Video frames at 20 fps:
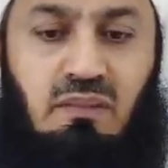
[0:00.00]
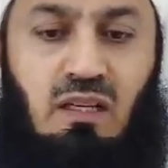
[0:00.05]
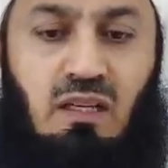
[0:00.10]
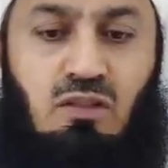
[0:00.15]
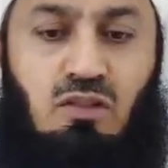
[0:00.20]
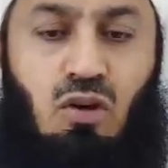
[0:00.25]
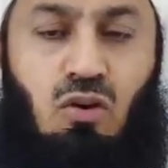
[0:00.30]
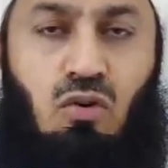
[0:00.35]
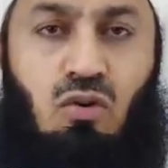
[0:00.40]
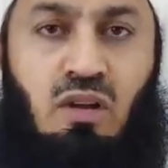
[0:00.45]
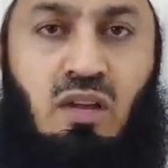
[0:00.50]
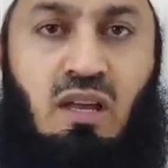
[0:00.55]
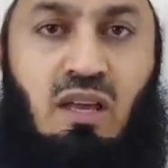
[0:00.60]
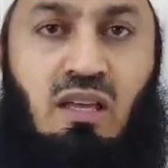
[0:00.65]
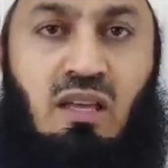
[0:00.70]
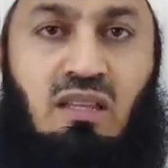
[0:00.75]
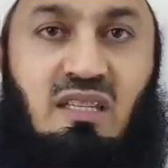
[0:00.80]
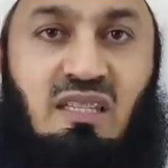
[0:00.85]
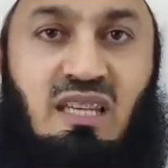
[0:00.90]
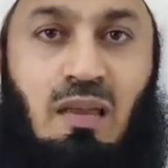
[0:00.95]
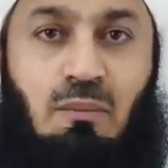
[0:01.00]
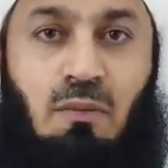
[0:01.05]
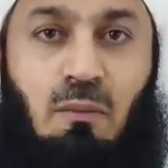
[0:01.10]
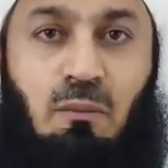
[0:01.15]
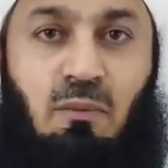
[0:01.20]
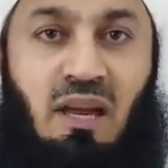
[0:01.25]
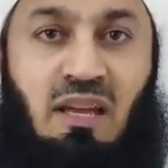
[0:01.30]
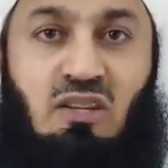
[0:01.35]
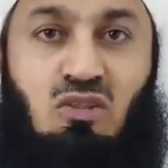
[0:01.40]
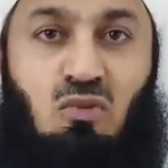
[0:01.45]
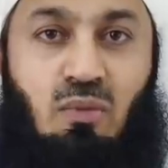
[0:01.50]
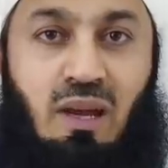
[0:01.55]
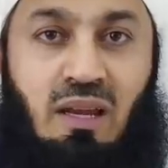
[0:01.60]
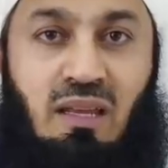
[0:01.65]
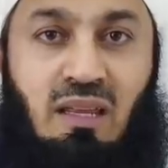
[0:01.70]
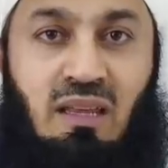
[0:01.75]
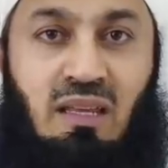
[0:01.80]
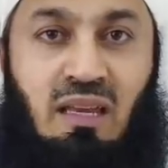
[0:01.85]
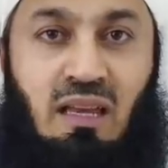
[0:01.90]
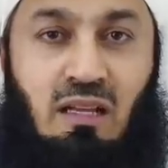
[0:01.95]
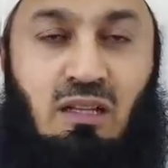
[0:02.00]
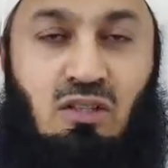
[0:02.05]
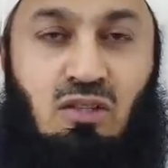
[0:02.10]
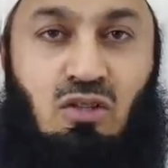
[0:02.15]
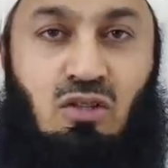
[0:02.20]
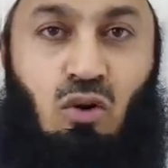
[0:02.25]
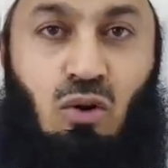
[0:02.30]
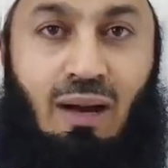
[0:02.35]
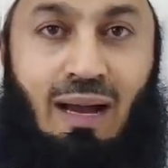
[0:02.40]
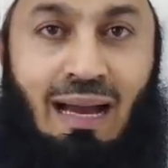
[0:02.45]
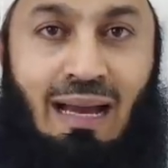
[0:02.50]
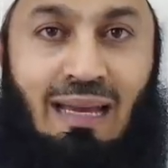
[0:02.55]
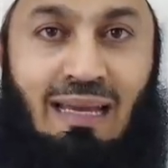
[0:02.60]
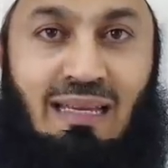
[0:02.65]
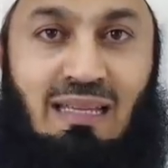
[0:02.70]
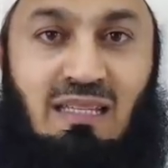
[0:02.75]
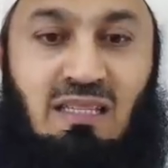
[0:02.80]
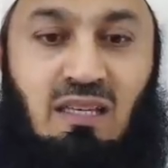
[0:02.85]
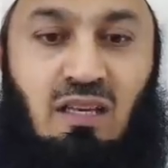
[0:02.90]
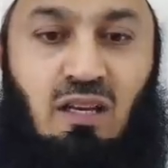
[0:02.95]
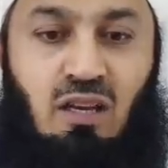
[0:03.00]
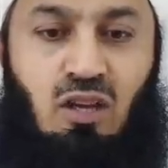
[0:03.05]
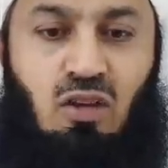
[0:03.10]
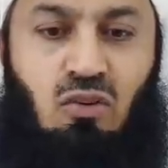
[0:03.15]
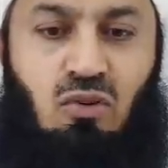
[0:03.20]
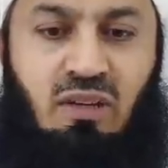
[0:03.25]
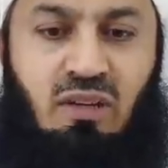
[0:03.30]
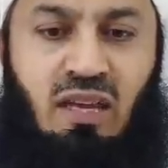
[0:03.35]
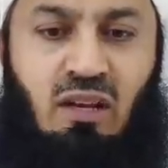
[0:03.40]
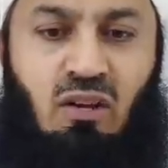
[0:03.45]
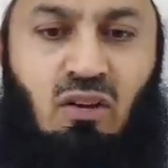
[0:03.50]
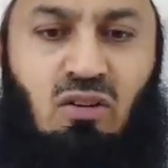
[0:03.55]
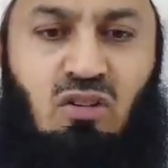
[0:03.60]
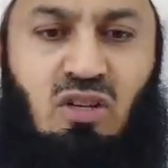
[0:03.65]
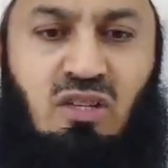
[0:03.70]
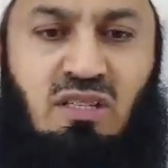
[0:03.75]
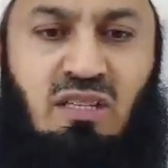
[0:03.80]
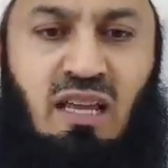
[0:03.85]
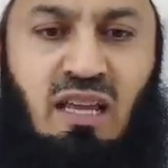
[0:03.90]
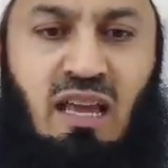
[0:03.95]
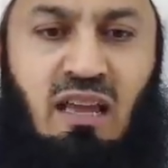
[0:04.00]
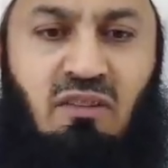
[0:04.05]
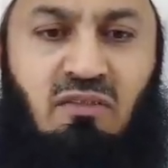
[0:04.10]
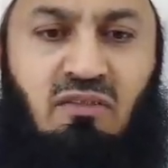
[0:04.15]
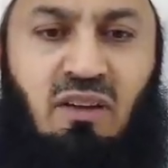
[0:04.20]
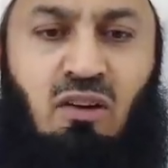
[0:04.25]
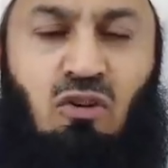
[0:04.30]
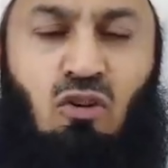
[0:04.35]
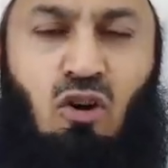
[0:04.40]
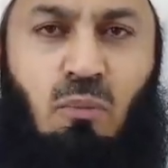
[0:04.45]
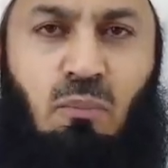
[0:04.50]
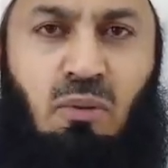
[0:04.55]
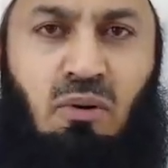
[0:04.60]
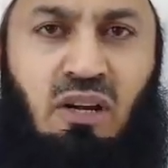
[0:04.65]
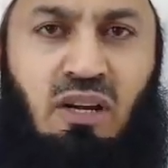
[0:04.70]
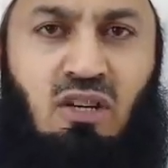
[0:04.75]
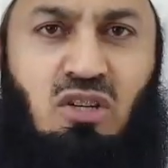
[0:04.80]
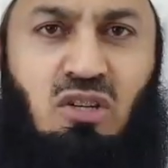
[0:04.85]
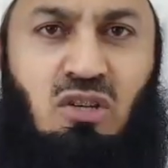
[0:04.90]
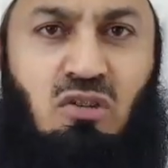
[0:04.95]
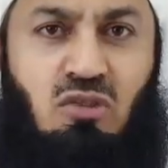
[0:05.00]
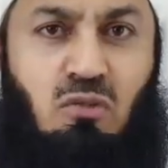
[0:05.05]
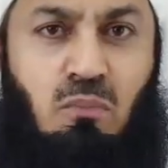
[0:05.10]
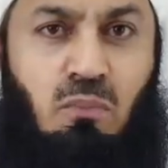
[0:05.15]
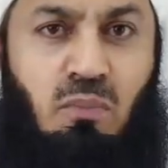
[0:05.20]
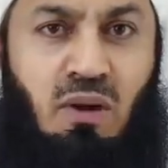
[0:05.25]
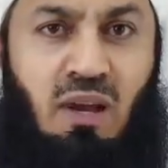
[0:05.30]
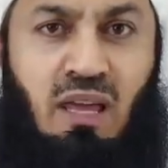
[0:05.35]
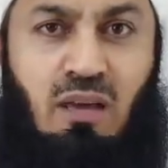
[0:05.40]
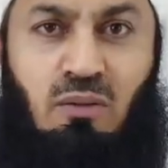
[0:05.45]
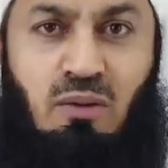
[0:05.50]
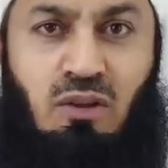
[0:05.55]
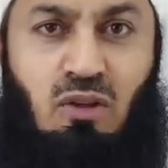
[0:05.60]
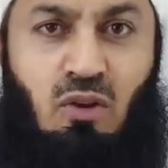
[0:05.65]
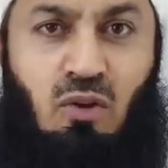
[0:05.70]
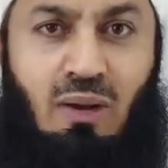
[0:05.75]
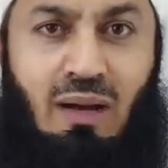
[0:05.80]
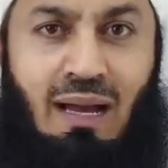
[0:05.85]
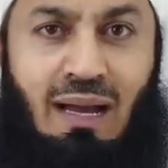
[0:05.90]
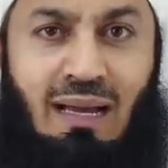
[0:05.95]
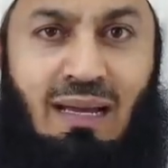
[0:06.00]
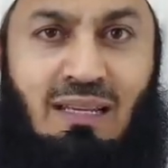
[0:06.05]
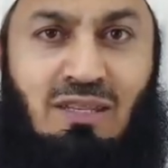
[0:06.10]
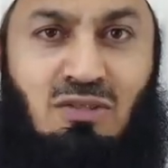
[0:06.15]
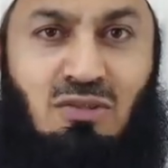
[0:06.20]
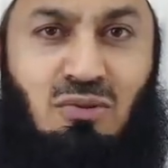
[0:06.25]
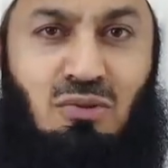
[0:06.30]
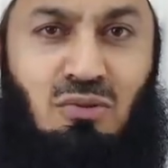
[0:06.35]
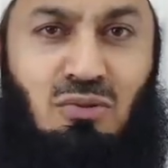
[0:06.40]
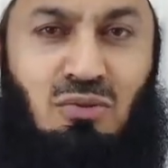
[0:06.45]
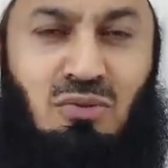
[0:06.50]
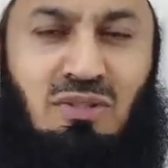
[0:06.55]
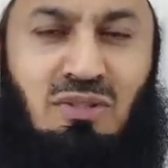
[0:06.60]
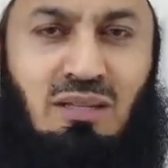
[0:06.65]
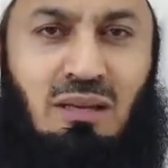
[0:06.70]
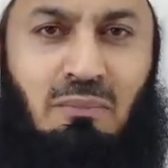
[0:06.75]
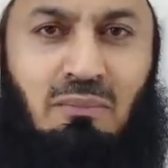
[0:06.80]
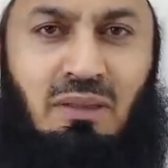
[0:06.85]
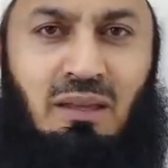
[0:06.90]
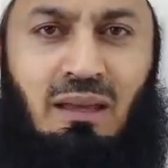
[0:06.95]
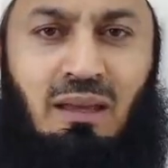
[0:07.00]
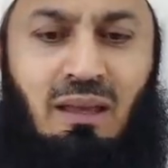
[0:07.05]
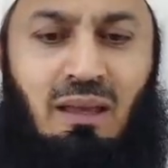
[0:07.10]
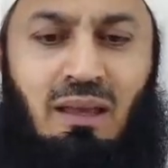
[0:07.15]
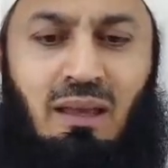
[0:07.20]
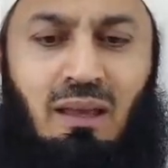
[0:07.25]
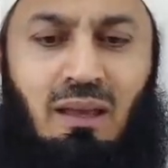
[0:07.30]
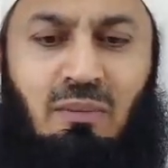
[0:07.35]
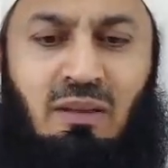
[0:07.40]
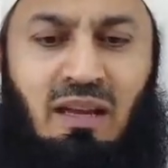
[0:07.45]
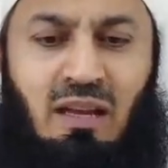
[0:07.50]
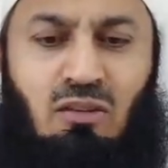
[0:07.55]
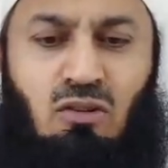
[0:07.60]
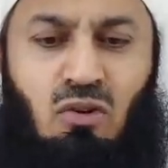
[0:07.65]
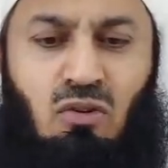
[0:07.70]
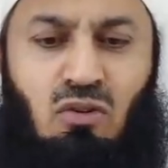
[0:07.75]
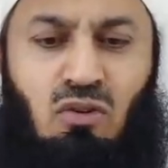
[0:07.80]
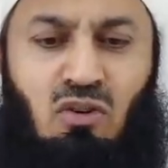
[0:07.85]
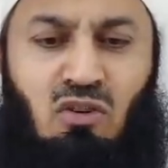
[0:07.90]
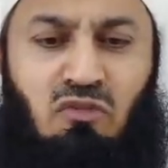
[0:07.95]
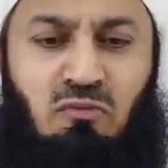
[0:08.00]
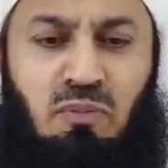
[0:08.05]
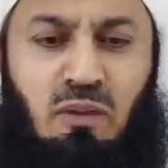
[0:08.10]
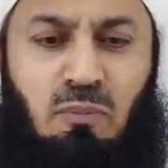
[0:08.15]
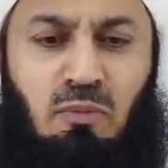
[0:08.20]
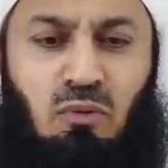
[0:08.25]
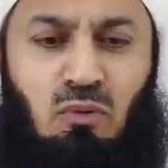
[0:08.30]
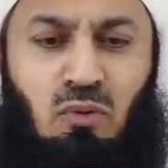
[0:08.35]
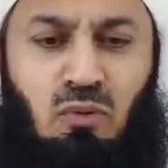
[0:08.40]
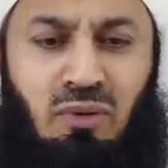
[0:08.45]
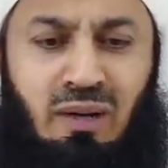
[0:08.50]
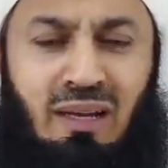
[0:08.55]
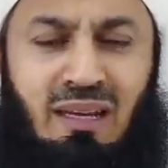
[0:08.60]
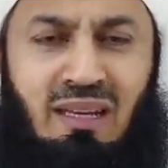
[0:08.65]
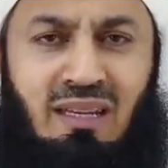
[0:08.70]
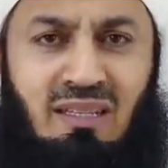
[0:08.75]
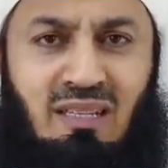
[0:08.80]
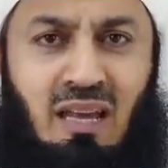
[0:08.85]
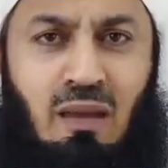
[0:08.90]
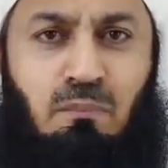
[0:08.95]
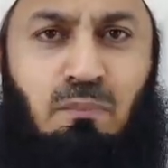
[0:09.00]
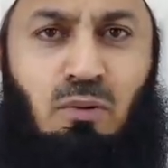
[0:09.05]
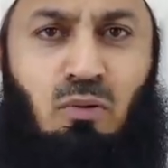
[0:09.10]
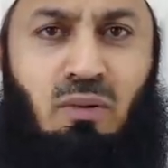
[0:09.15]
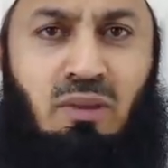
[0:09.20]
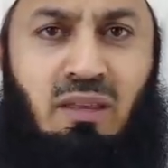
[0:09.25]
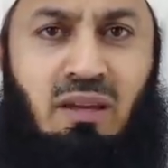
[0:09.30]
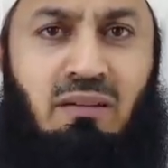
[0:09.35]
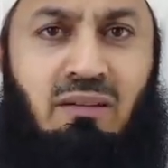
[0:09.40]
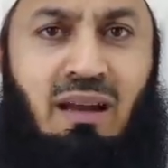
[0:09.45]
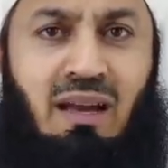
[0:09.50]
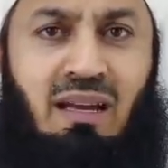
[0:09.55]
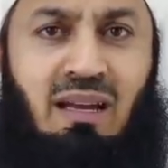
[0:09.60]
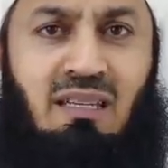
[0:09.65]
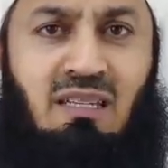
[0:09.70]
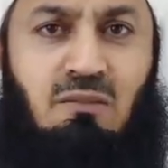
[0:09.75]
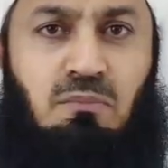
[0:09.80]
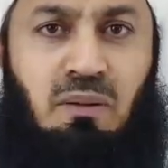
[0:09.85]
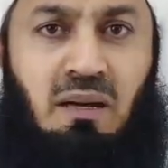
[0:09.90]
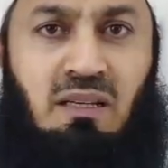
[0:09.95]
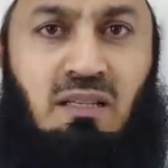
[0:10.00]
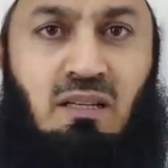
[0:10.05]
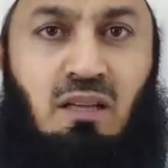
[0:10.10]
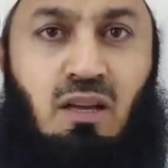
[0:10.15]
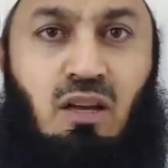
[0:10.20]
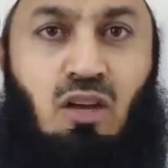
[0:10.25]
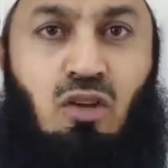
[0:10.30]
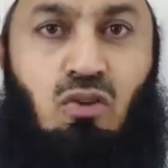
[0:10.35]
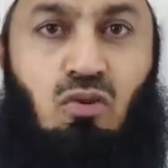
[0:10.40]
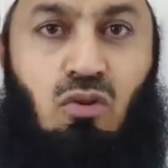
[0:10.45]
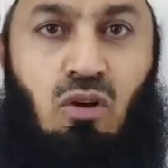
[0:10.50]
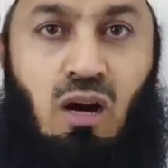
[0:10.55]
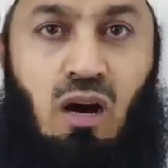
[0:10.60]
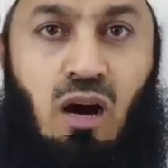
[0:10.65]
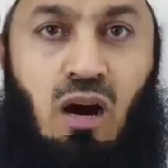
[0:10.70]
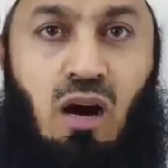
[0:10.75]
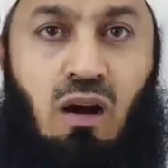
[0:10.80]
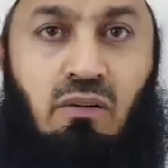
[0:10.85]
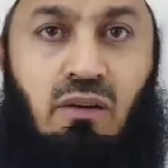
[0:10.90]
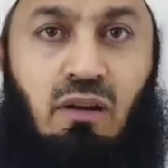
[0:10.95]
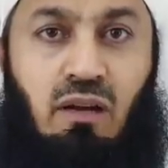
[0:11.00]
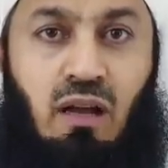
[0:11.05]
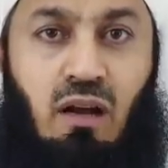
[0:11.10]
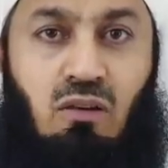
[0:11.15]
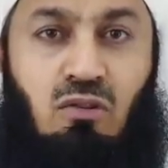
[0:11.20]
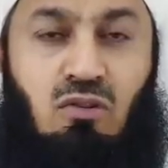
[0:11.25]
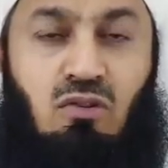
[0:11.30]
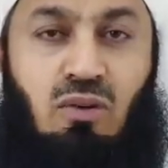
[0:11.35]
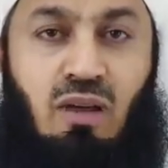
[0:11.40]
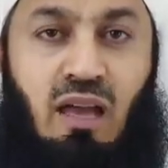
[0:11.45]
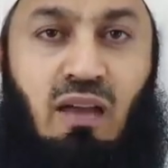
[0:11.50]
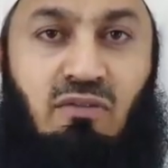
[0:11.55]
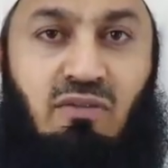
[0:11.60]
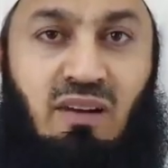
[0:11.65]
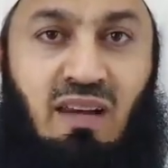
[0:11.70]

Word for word: So the same applies to anything else. Your eyes. You cannot just have an operation to play with your eyes to do something. I mean, I don't know of people who really tamper with their eyes, but you are allowed to have